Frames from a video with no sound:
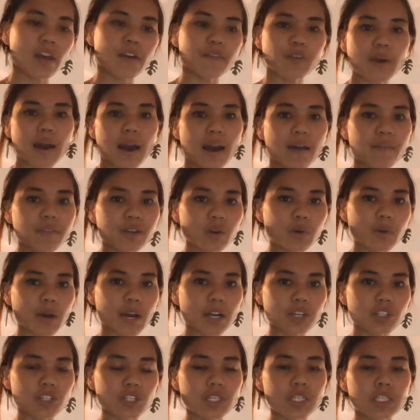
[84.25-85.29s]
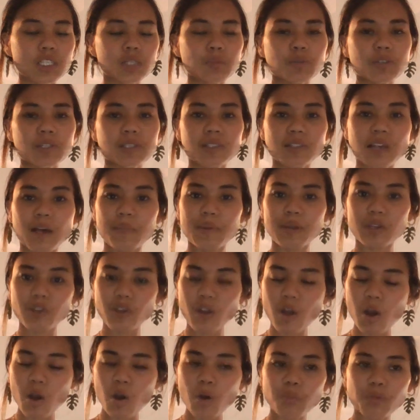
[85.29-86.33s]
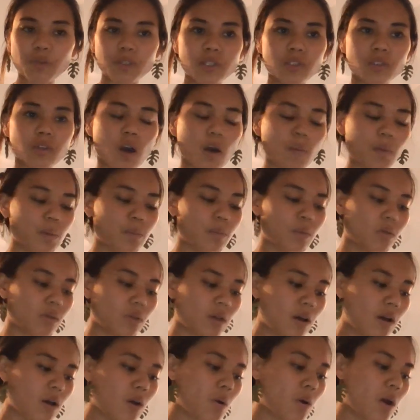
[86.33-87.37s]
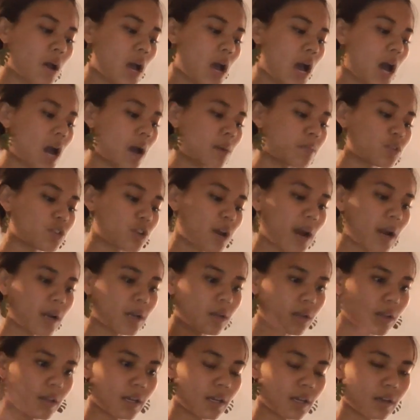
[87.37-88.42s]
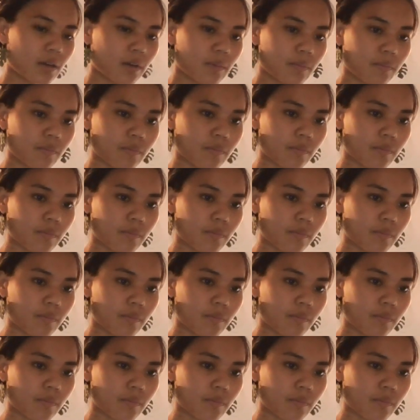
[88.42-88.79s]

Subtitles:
If you have any questions, please let me know. Please comment below. I'm trying to